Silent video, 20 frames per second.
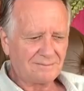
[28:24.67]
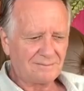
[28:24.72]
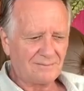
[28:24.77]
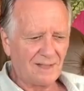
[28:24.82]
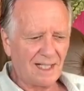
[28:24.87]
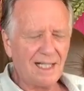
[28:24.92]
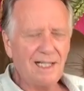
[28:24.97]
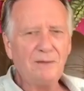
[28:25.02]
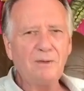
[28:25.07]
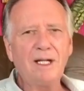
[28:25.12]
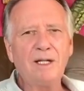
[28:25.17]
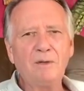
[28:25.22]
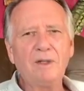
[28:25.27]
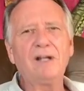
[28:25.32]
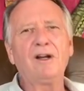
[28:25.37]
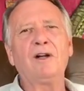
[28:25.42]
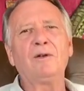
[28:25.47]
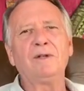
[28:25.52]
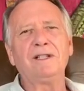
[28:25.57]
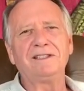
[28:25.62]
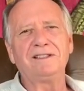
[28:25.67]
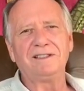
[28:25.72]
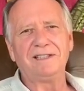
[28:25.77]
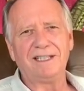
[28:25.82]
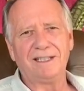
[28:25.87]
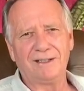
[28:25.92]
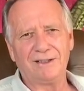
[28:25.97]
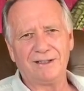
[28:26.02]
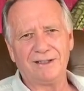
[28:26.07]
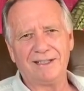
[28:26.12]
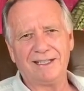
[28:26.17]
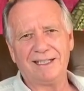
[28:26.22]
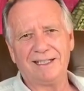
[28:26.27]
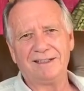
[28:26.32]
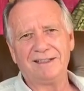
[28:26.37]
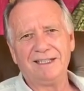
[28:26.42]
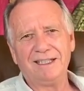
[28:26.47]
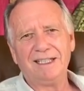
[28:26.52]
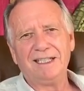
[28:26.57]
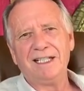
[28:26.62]
Anyway, we all went to dinner,
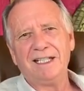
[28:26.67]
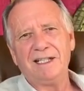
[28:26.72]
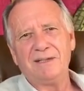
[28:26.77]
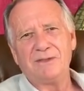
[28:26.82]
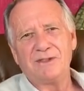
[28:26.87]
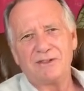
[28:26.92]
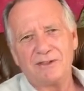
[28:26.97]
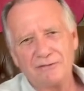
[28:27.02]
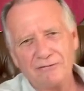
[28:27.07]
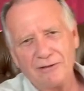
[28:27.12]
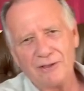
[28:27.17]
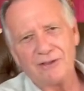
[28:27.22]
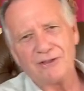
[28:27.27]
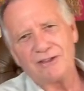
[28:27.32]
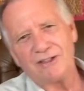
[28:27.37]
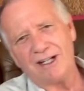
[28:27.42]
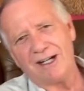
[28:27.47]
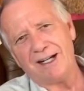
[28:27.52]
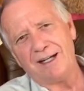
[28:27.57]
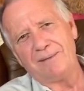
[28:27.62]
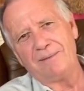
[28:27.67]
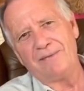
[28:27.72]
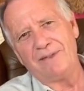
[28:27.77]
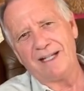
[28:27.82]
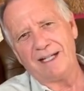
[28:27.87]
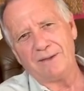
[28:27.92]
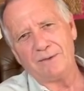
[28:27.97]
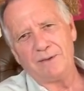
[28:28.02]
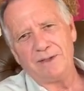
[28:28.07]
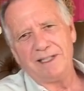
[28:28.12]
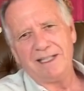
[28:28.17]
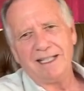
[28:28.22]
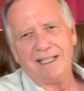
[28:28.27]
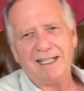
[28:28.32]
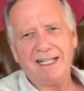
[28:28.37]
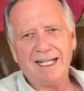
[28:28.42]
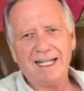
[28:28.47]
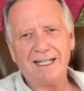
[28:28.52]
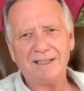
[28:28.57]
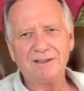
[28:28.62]
and it was the first time that we had
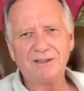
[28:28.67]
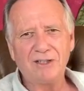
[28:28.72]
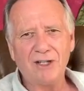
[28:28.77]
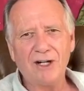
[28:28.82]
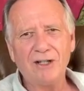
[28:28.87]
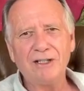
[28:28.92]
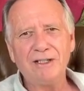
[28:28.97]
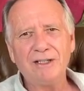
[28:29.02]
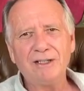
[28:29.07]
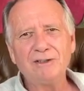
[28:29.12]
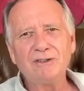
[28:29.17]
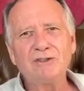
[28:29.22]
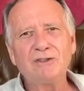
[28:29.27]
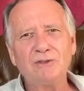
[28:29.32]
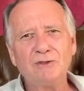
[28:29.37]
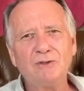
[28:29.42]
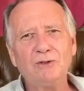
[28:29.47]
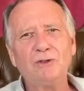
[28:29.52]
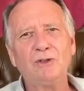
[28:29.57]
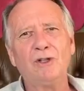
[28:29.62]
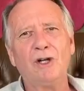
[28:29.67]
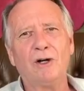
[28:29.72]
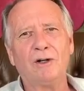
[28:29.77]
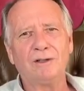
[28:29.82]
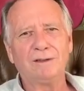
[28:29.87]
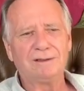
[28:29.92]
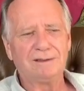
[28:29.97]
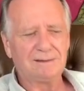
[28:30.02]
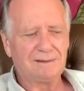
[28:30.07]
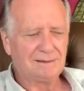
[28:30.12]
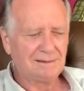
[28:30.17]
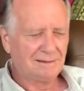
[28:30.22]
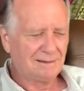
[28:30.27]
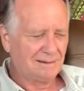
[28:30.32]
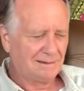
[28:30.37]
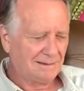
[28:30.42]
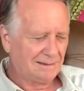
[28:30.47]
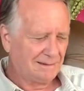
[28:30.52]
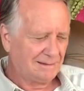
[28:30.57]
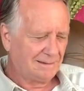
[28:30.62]
had carne en su jugo.
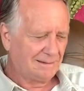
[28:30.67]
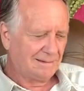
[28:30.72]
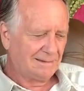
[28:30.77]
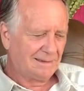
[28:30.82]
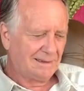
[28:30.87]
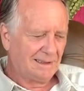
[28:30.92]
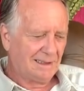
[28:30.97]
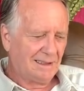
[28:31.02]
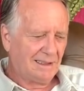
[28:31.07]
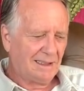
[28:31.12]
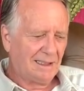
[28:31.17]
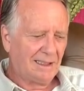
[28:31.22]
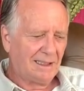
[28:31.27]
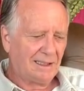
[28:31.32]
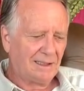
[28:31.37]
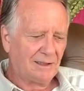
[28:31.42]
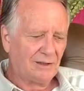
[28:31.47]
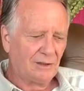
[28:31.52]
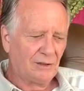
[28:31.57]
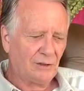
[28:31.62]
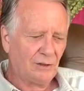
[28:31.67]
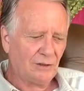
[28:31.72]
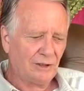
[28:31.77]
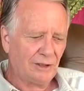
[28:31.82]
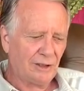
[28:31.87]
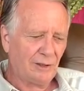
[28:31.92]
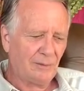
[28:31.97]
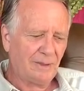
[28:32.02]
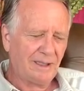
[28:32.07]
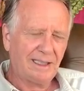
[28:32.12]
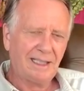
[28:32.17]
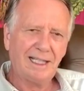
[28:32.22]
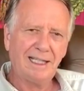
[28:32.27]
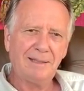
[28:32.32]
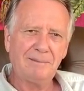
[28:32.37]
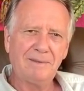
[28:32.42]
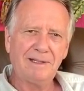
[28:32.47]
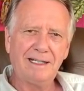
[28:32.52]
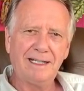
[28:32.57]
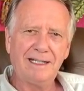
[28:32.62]
Uh, Julio
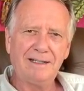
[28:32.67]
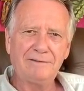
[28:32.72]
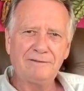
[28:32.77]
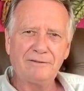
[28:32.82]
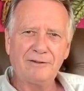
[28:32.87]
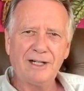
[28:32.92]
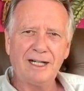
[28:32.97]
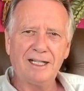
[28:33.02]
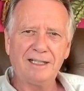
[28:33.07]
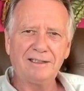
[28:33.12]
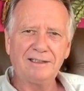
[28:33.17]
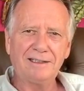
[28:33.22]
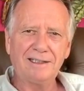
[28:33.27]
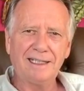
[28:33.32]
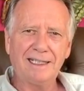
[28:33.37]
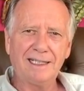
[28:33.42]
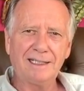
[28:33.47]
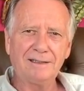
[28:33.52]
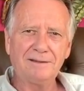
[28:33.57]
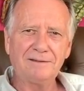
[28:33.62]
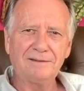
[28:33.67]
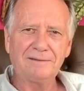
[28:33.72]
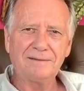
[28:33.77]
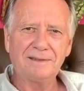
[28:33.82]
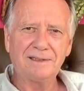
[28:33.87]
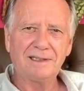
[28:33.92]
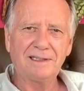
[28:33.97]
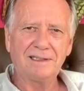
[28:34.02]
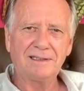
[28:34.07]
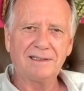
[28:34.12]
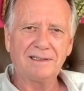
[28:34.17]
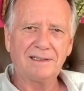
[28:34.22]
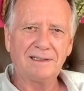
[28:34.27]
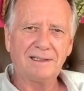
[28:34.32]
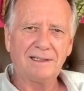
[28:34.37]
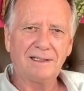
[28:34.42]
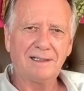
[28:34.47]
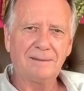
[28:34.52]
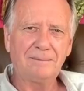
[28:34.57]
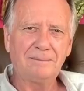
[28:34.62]
became a friend, and
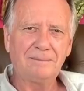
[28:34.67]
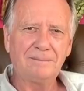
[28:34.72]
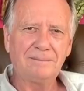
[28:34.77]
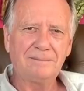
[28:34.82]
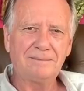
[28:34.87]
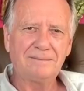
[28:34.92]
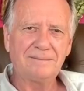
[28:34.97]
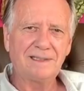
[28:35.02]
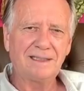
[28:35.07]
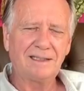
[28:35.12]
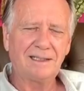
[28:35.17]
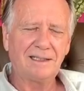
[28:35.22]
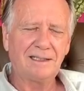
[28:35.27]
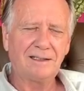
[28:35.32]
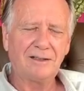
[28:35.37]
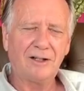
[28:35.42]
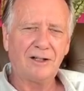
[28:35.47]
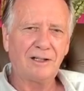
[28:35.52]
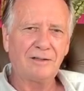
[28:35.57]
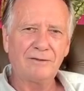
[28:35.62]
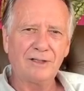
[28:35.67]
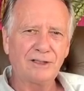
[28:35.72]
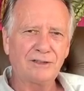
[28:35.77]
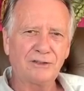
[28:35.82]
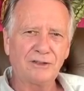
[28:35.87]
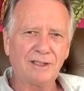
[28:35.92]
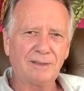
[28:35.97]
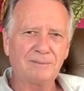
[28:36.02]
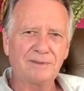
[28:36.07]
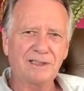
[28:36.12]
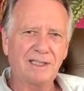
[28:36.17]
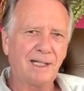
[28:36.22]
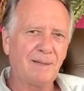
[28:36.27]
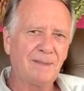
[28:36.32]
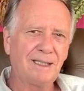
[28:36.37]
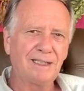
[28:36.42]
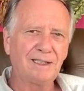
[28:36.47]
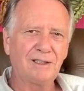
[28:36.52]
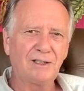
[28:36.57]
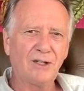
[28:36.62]
uh, um, uh, all of our trips,
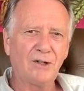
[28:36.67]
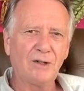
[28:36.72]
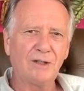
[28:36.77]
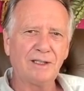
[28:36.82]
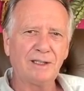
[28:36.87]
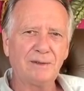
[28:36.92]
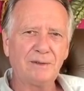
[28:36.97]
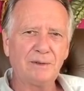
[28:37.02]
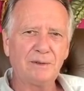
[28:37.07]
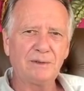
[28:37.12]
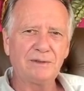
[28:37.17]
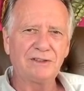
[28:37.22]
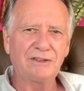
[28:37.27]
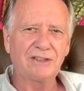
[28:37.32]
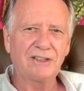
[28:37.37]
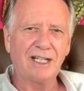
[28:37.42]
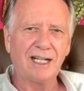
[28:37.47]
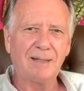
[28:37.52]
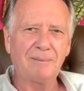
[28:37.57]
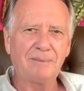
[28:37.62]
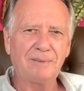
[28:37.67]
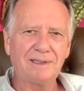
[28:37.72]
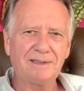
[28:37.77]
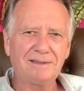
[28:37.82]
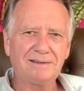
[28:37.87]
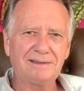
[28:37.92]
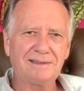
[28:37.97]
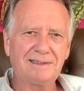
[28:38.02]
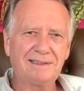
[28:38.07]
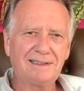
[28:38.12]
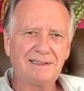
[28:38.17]
coming and going, we would stop and